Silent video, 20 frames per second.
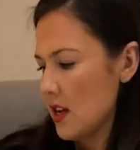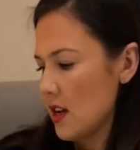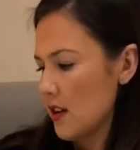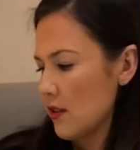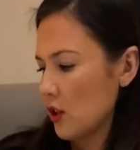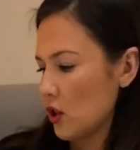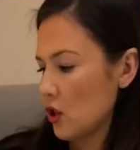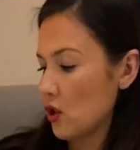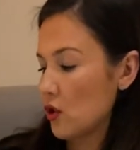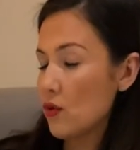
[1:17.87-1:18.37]

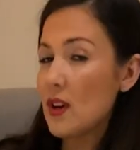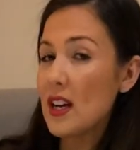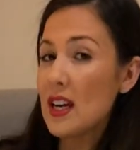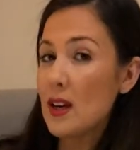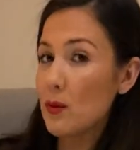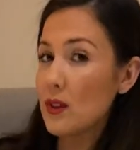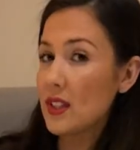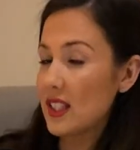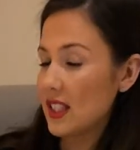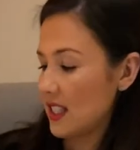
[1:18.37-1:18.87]
The tree
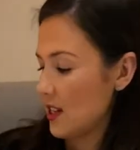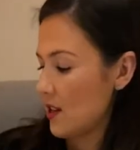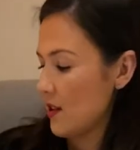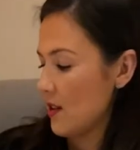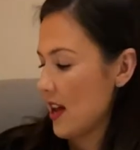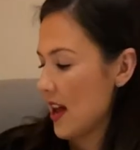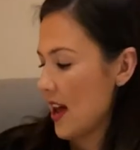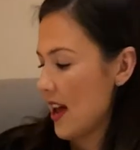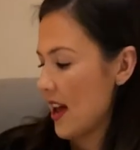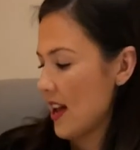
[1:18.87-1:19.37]
was still
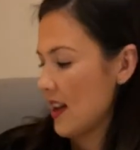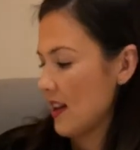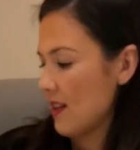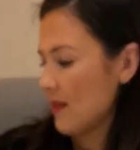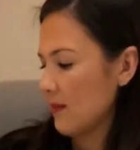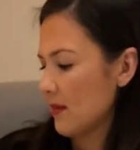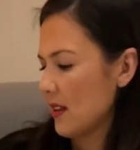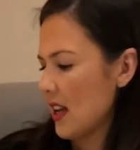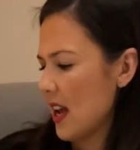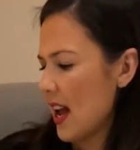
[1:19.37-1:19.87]
there,
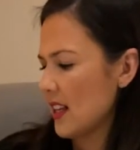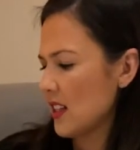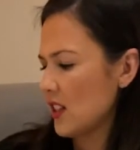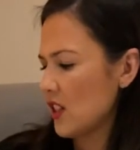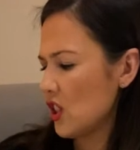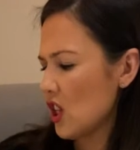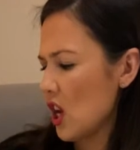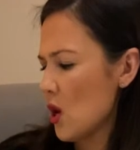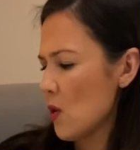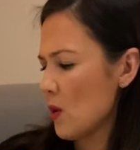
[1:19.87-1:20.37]
and
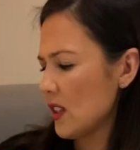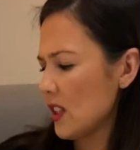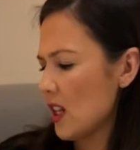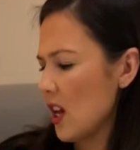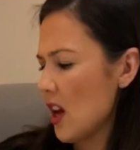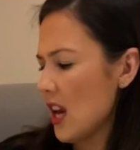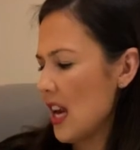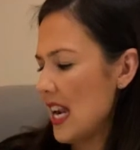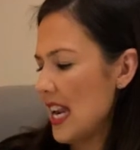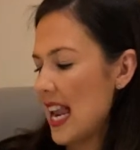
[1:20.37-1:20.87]
so was
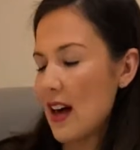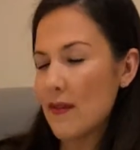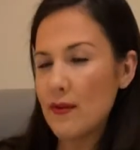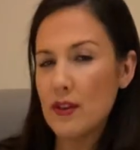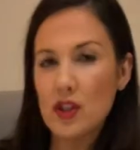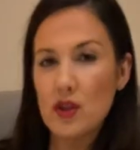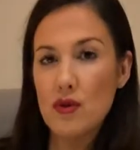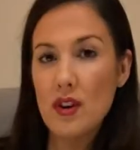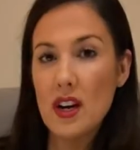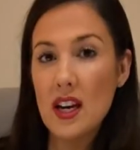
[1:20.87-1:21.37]
her
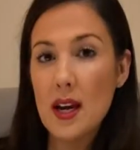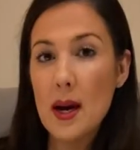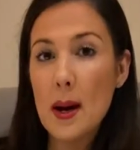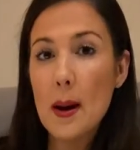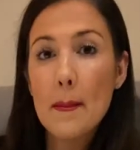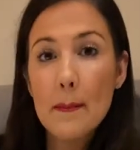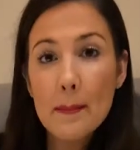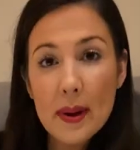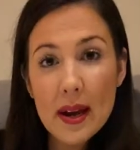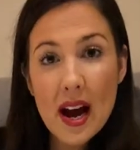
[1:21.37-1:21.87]
lavatory
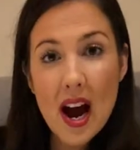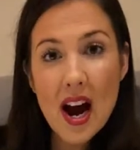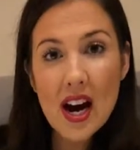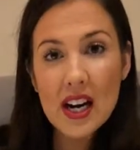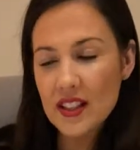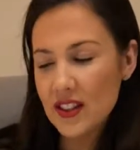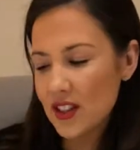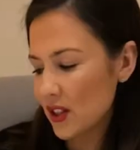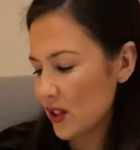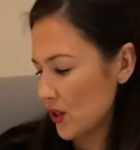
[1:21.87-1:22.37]

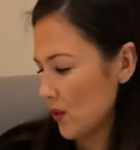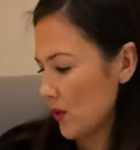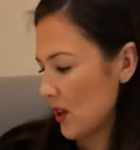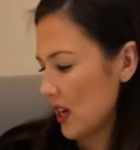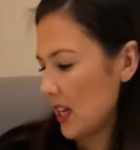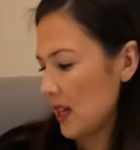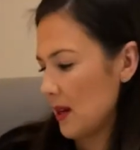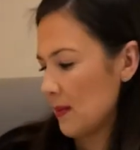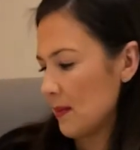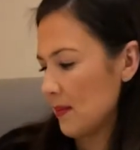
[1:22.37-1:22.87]
behind the
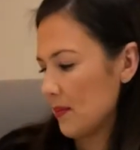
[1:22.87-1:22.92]
tree.